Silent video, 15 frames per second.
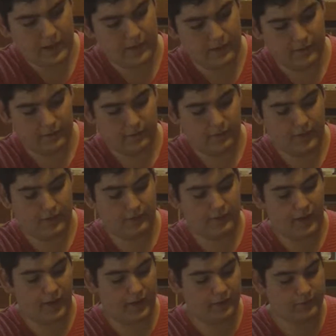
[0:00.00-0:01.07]
These
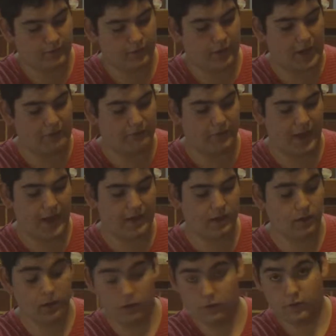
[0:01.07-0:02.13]
are, so you have the
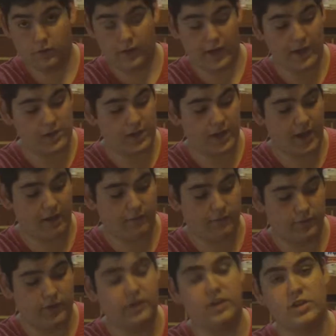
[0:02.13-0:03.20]
analog and you
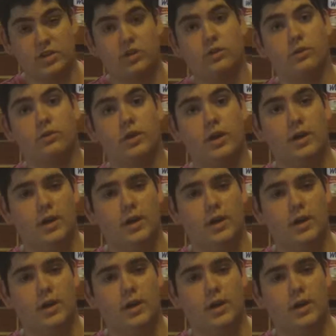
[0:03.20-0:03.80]
have the digital.